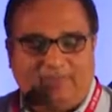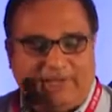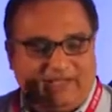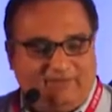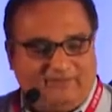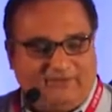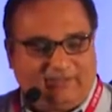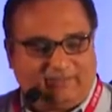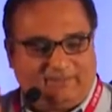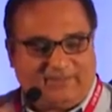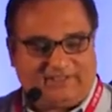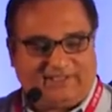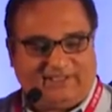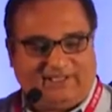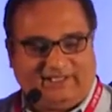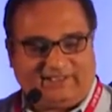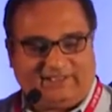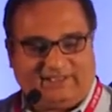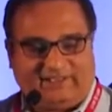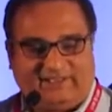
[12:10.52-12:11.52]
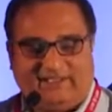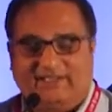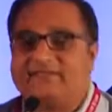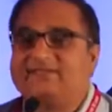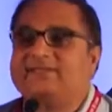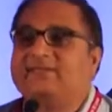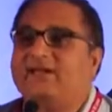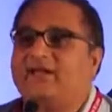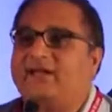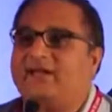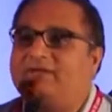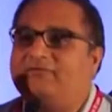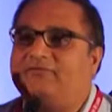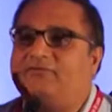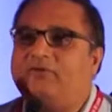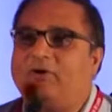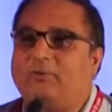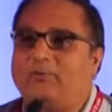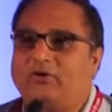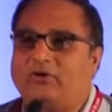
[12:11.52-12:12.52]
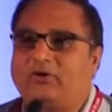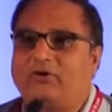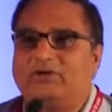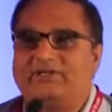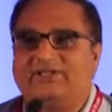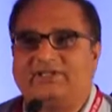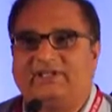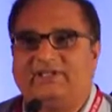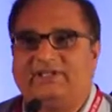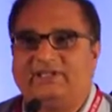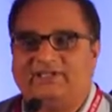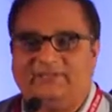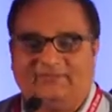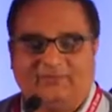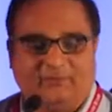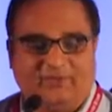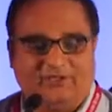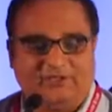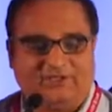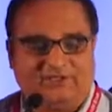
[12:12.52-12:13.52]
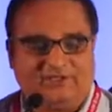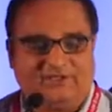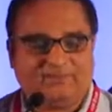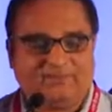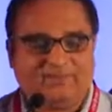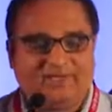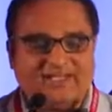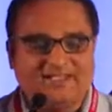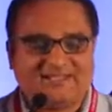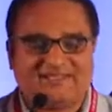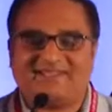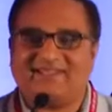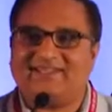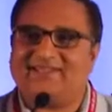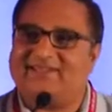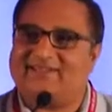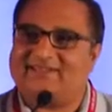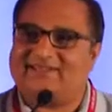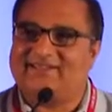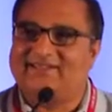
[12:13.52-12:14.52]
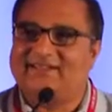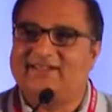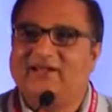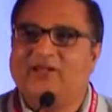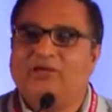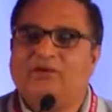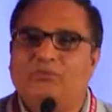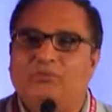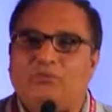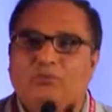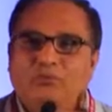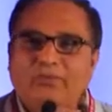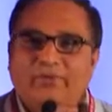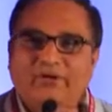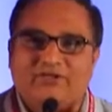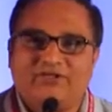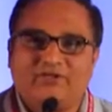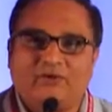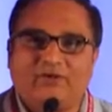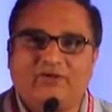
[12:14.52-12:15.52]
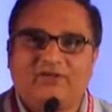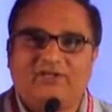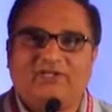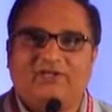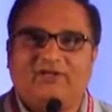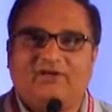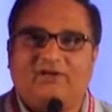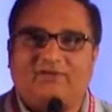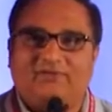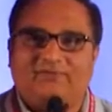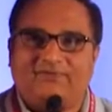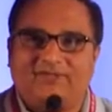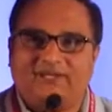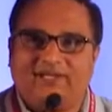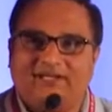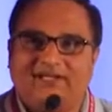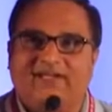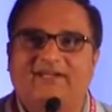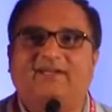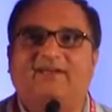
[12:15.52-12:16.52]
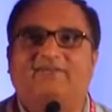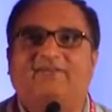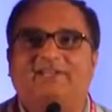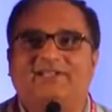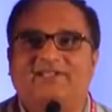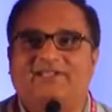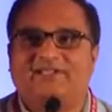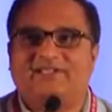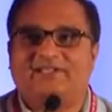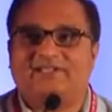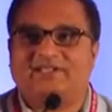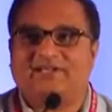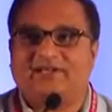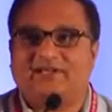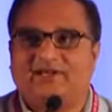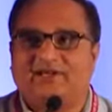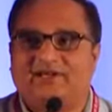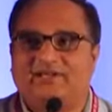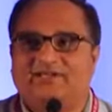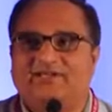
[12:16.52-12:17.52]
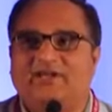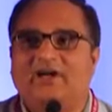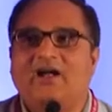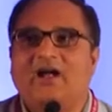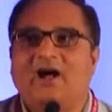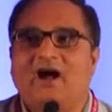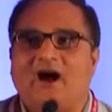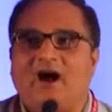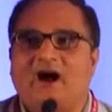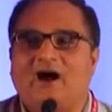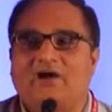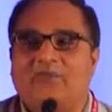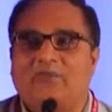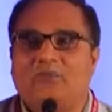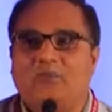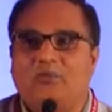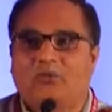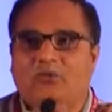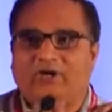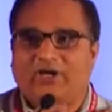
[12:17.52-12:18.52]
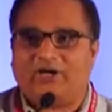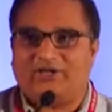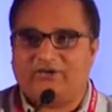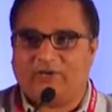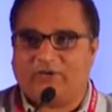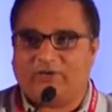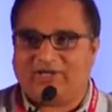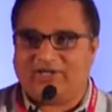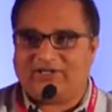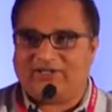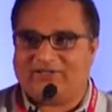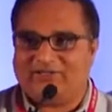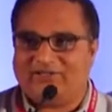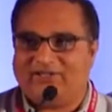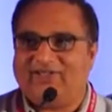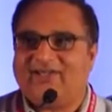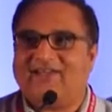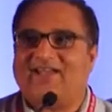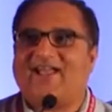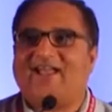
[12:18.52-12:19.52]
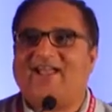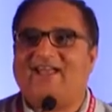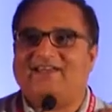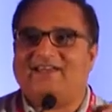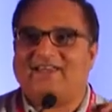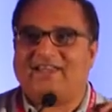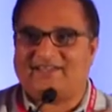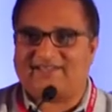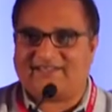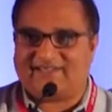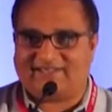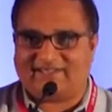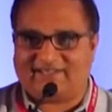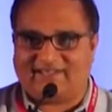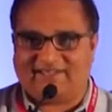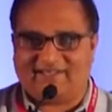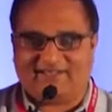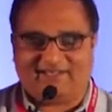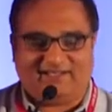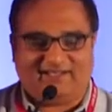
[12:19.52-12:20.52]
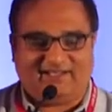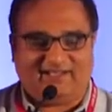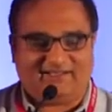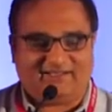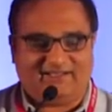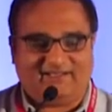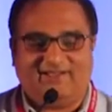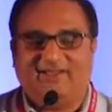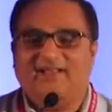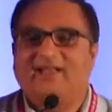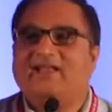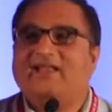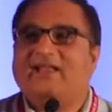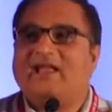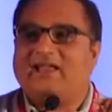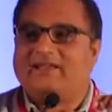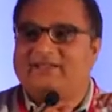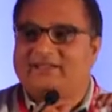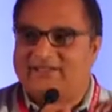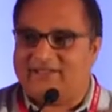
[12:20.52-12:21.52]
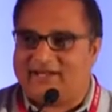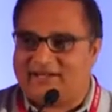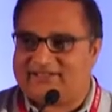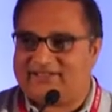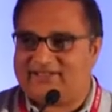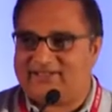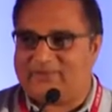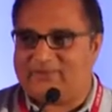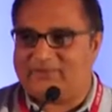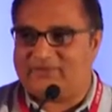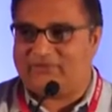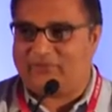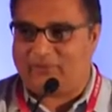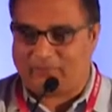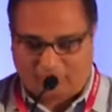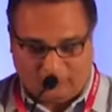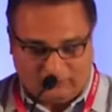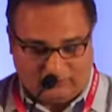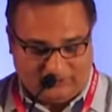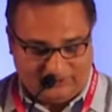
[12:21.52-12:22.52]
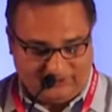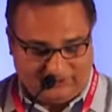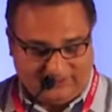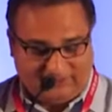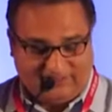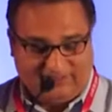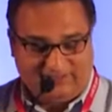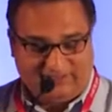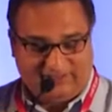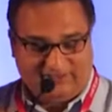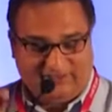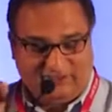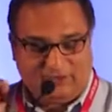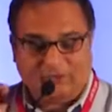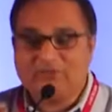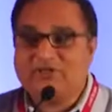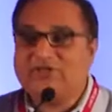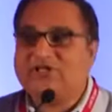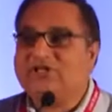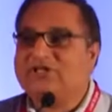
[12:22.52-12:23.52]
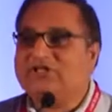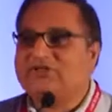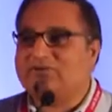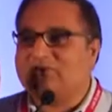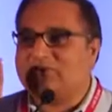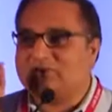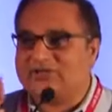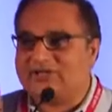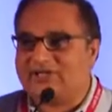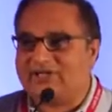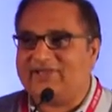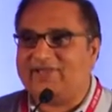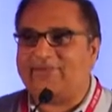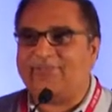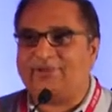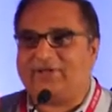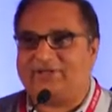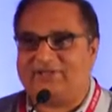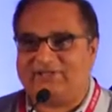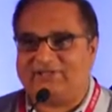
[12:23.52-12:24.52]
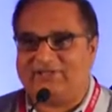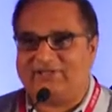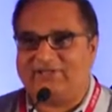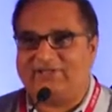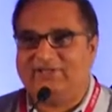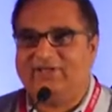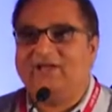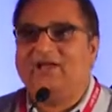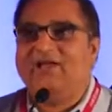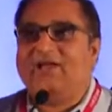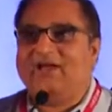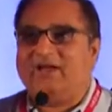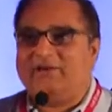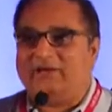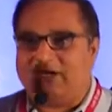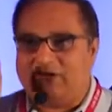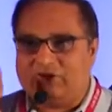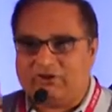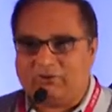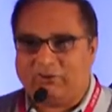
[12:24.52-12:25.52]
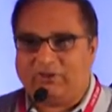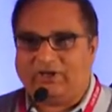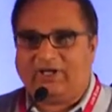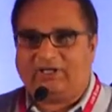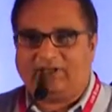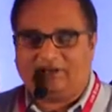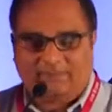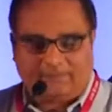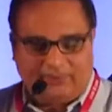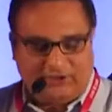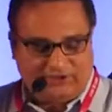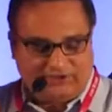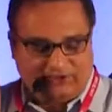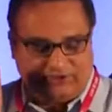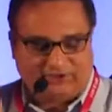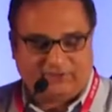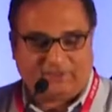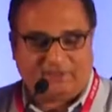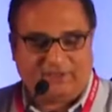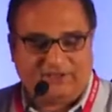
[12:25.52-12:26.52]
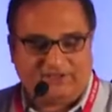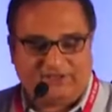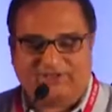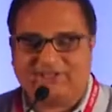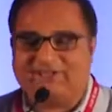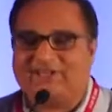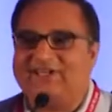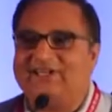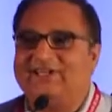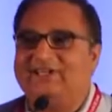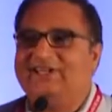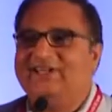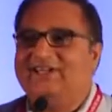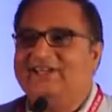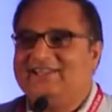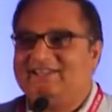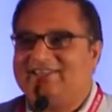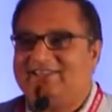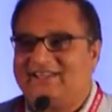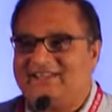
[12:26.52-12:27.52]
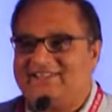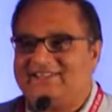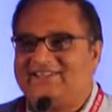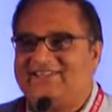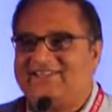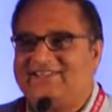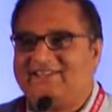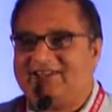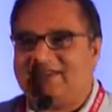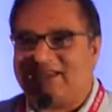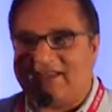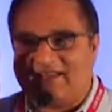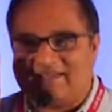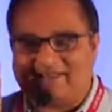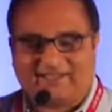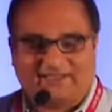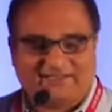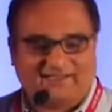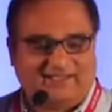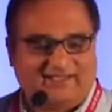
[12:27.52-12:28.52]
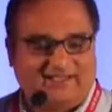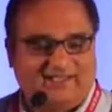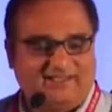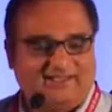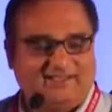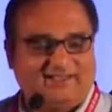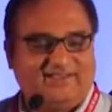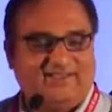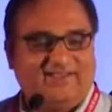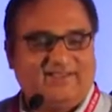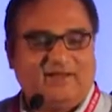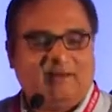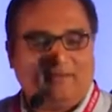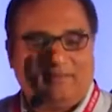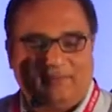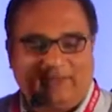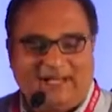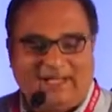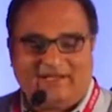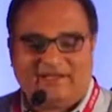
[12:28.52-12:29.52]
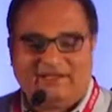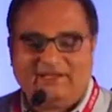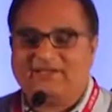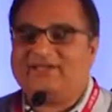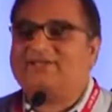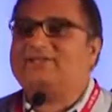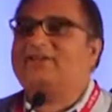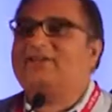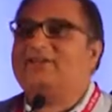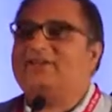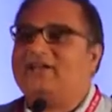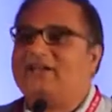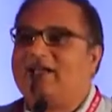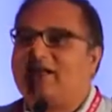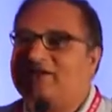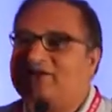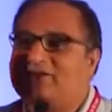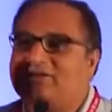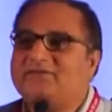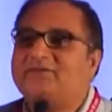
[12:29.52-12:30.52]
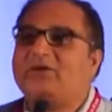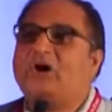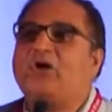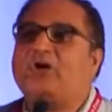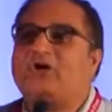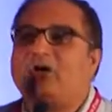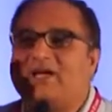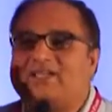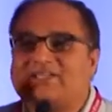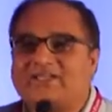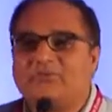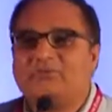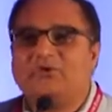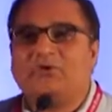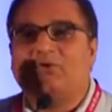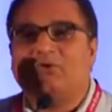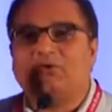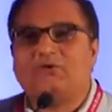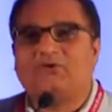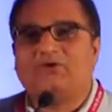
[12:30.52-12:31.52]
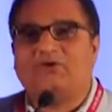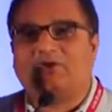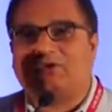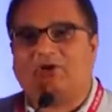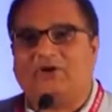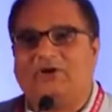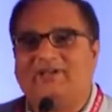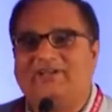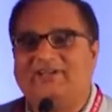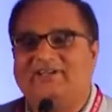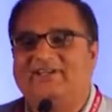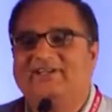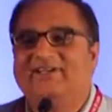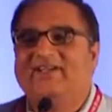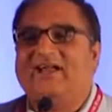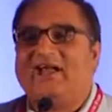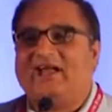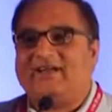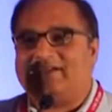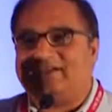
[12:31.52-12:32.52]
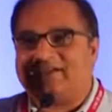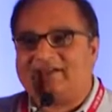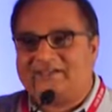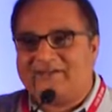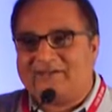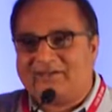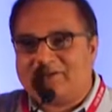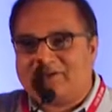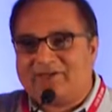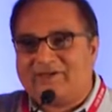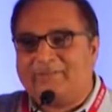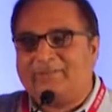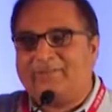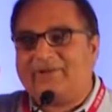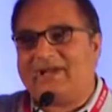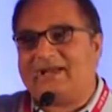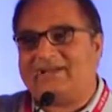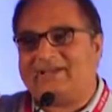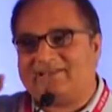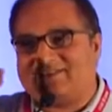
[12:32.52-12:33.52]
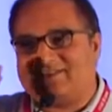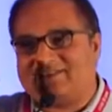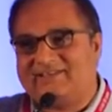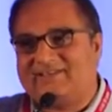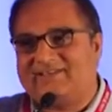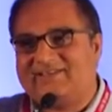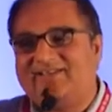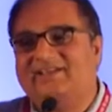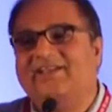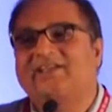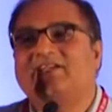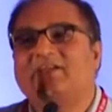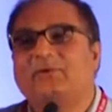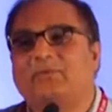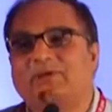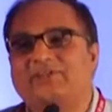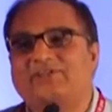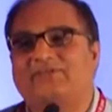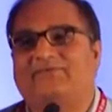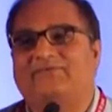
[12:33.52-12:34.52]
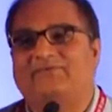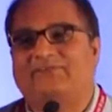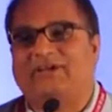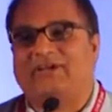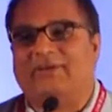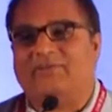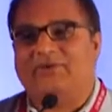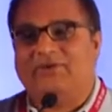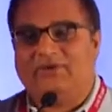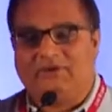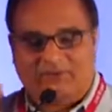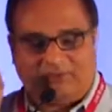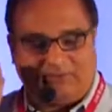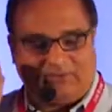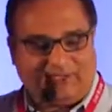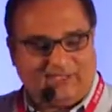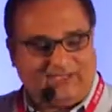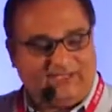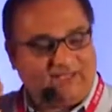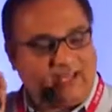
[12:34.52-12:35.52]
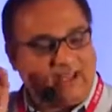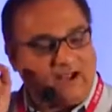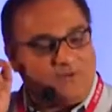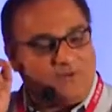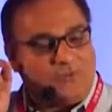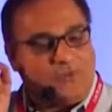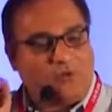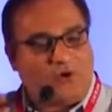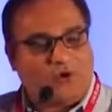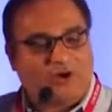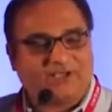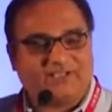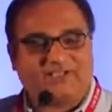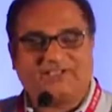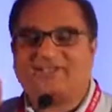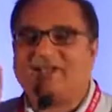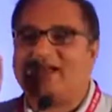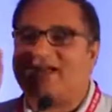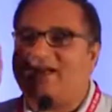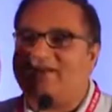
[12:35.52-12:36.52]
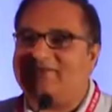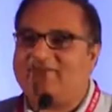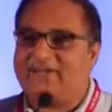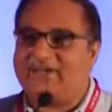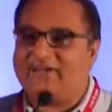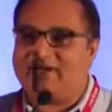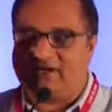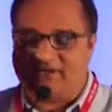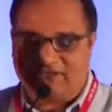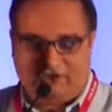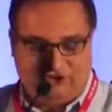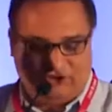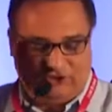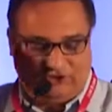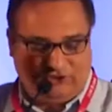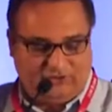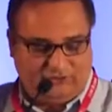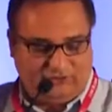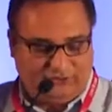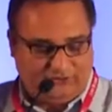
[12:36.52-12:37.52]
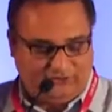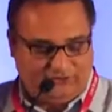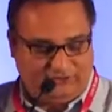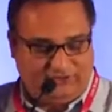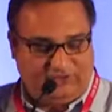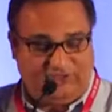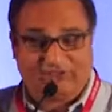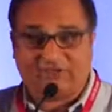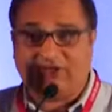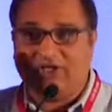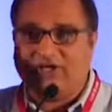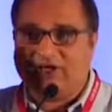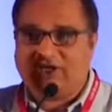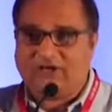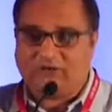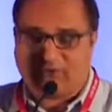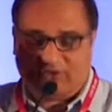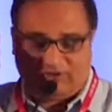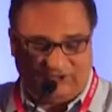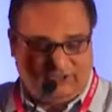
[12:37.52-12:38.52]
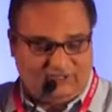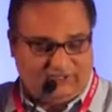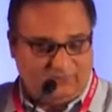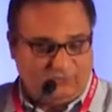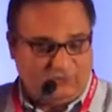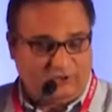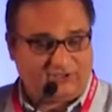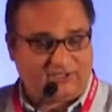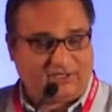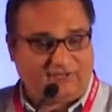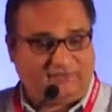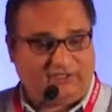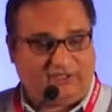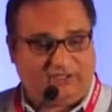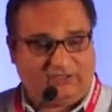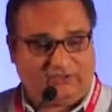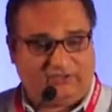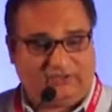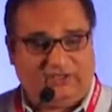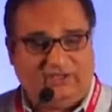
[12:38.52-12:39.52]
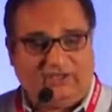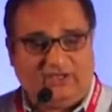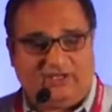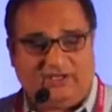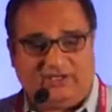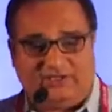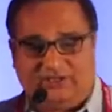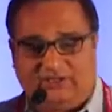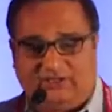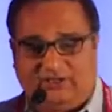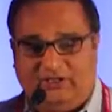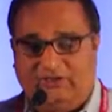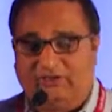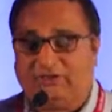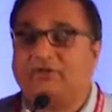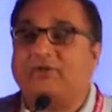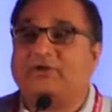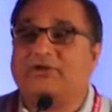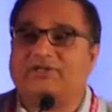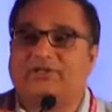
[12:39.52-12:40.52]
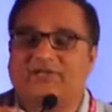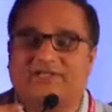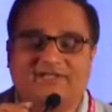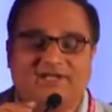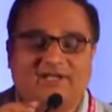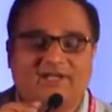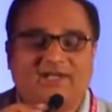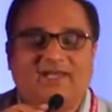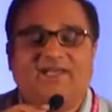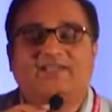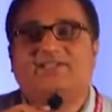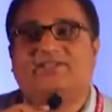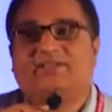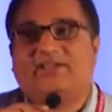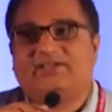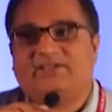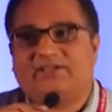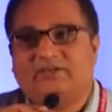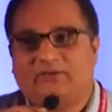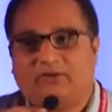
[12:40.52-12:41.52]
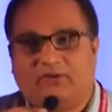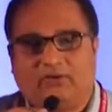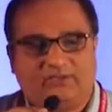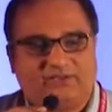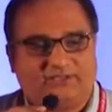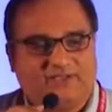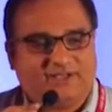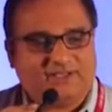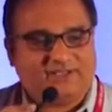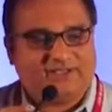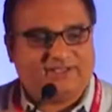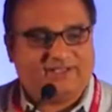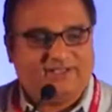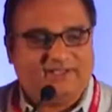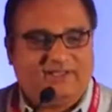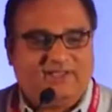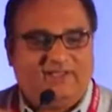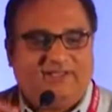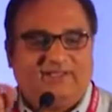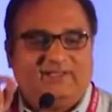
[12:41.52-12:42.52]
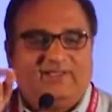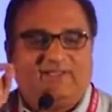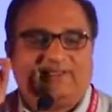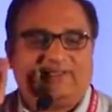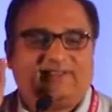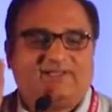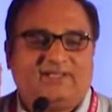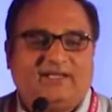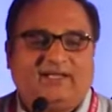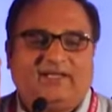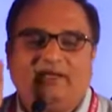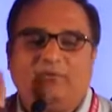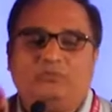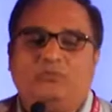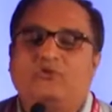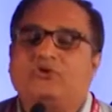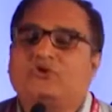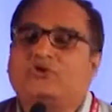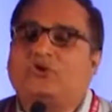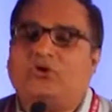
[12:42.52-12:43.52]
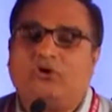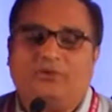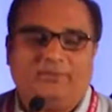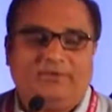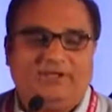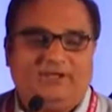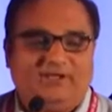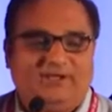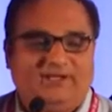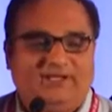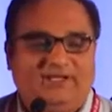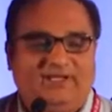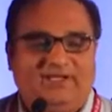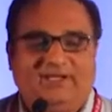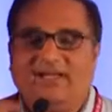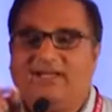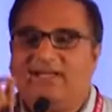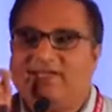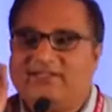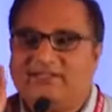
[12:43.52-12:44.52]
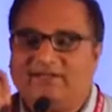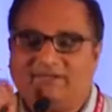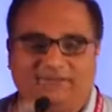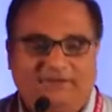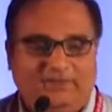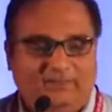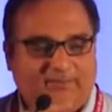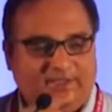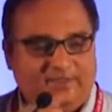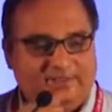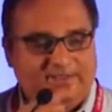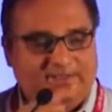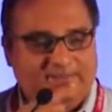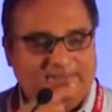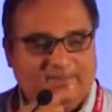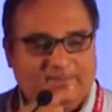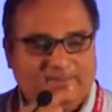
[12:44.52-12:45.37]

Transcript: pelvic muscle exercise, and pharmacological interventions. Please see this. Majority of the interventions here are more educational and exercise related, and last comes pharmacological related. You need to tell the patient and educate the patient repeatedly that exercise, bladder retraining, and ask him to go to the toilet at certain intervals of time, so he avoids having urge incontinence. He or she avoids having urge incontinence. Stress incontinence, the second most common in aging females.